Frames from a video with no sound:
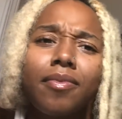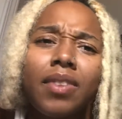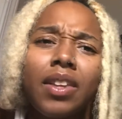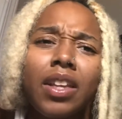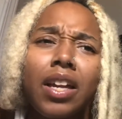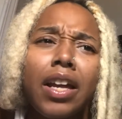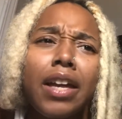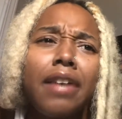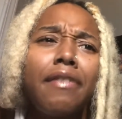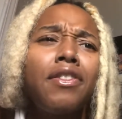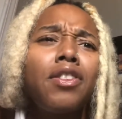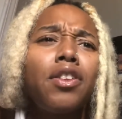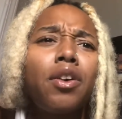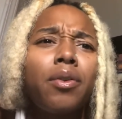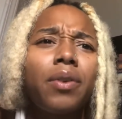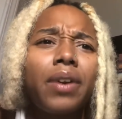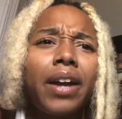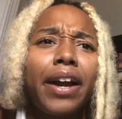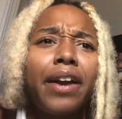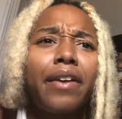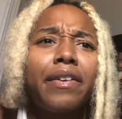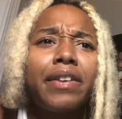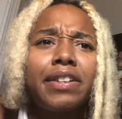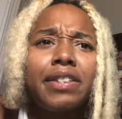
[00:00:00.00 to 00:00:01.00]
Even though
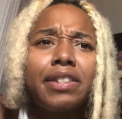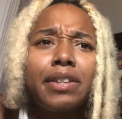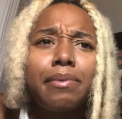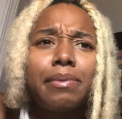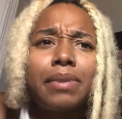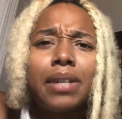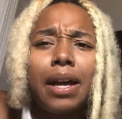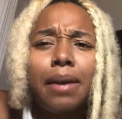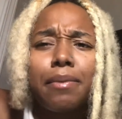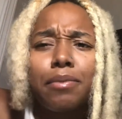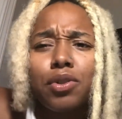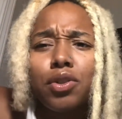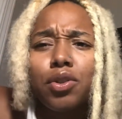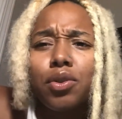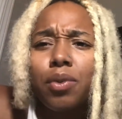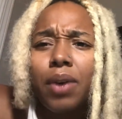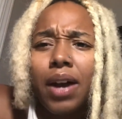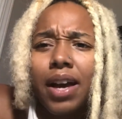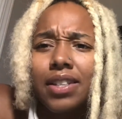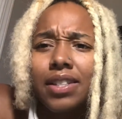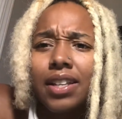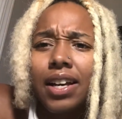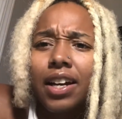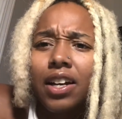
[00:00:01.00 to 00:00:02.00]
Aries sometimes too
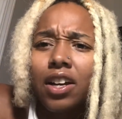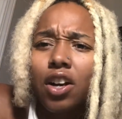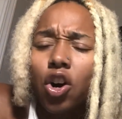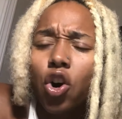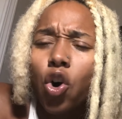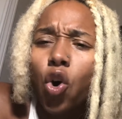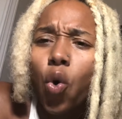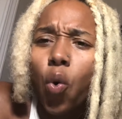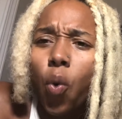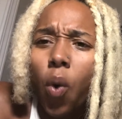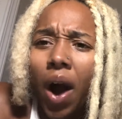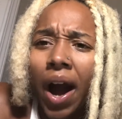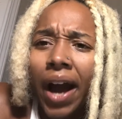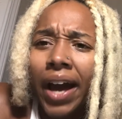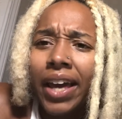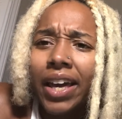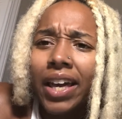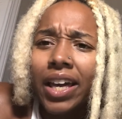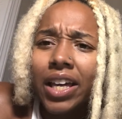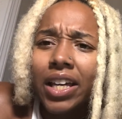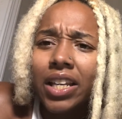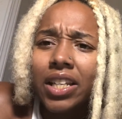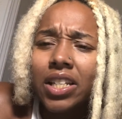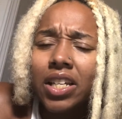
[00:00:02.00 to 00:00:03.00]
has like a
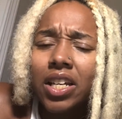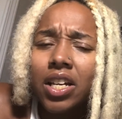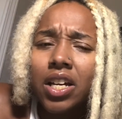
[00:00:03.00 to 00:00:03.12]
quiet